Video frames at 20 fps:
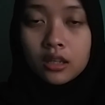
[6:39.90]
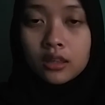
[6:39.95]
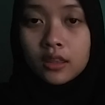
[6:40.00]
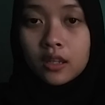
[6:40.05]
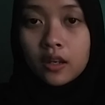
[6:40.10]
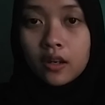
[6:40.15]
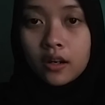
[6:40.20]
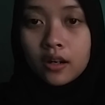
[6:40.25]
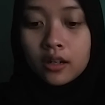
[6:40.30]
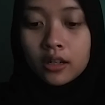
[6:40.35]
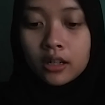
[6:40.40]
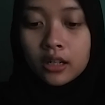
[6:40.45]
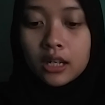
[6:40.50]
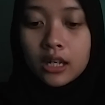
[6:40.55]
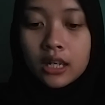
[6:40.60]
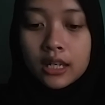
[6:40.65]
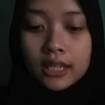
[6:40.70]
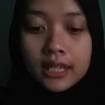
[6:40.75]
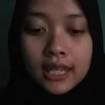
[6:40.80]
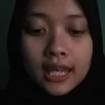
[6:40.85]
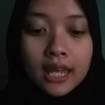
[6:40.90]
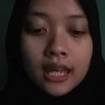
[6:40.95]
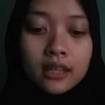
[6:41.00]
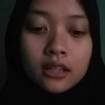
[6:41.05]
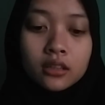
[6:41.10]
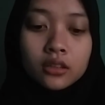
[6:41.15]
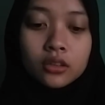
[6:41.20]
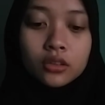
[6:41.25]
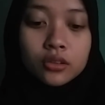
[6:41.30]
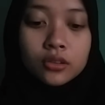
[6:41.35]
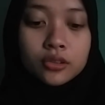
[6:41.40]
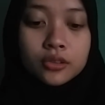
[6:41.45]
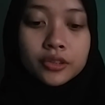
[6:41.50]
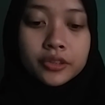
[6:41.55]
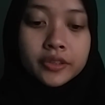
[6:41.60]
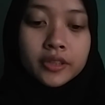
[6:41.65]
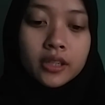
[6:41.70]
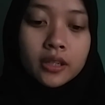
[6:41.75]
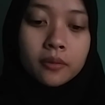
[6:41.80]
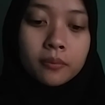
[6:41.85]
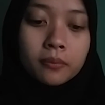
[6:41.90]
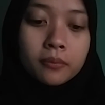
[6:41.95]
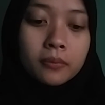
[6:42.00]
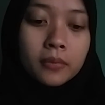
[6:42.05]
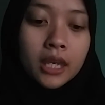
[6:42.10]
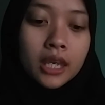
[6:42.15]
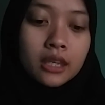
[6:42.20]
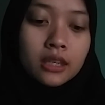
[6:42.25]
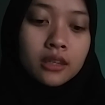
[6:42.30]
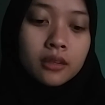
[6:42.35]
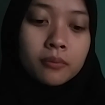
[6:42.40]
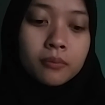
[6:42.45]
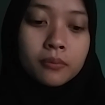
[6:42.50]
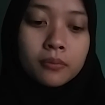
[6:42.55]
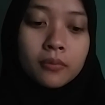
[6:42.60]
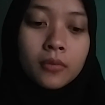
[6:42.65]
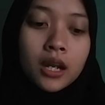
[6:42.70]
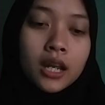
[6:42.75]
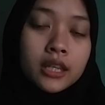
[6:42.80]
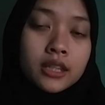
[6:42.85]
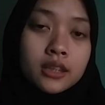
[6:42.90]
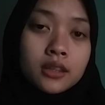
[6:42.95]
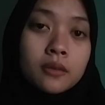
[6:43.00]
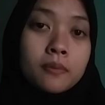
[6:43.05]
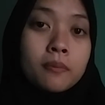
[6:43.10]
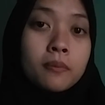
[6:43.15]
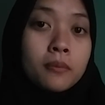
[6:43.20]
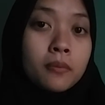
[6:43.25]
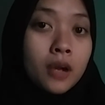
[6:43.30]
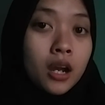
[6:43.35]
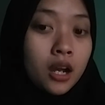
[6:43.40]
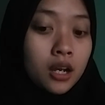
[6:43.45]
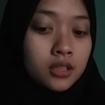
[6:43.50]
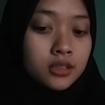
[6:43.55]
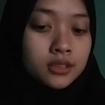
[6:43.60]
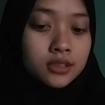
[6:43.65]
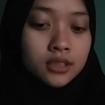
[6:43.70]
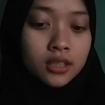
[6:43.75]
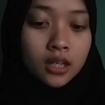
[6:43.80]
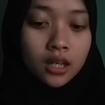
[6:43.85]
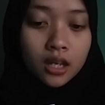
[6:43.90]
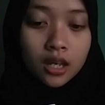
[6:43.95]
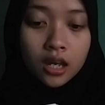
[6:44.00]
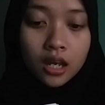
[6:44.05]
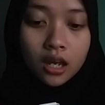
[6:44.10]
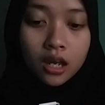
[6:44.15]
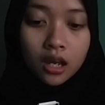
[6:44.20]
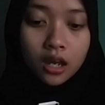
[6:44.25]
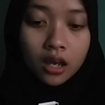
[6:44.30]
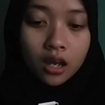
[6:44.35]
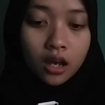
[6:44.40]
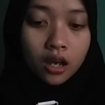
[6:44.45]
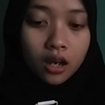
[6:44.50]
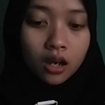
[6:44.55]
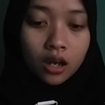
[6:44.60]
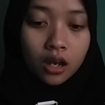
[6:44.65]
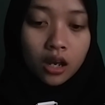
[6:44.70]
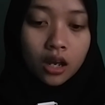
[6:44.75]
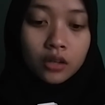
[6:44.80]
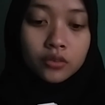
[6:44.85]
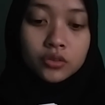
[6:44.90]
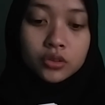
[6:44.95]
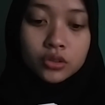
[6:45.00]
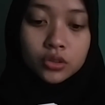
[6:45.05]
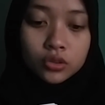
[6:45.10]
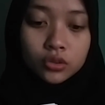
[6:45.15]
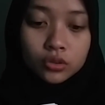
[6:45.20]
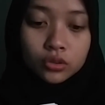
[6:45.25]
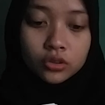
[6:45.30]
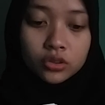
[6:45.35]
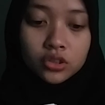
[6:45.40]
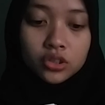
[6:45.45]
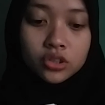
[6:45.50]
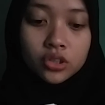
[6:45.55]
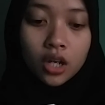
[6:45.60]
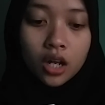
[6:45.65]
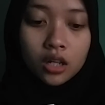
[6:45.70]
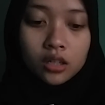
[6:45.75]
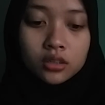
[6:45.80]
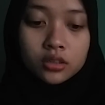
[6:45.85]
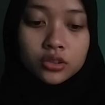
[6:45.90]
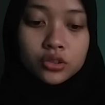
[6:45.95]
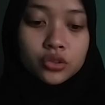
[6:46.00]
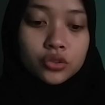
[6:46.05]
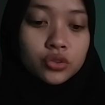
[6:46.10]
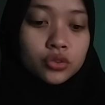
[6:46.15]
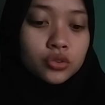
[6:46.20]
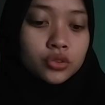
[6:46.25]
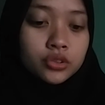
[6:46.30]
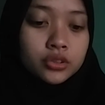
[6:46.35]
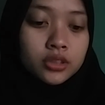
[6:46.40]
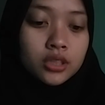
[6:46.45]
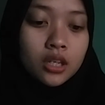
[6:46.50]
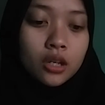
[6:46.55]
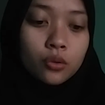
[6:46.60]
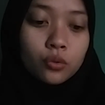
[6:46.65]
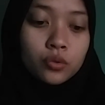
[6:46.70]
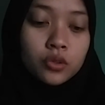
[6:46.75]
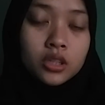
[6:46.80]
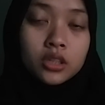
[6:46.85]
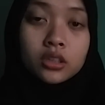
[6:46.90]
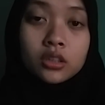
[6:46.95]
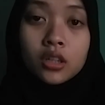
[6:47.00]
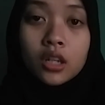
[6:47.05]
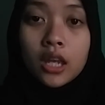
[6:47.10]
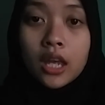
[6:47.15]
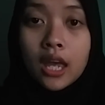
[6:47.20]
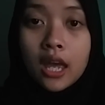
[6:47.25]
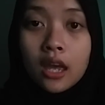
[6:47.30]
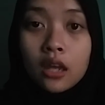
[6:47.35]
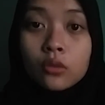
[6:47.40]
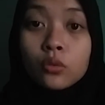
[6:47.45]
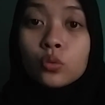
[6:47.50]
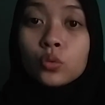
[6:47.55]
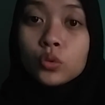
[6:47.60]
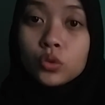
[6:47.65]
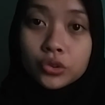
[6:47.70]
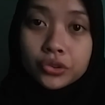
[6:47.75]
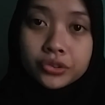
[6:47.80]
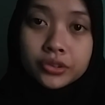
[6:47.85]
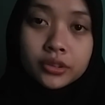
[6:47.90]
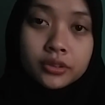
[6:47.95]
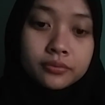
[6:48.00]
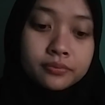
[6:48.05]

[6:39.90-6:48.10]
There are can, could, may, might, must, ought to, shall, should, will, and would.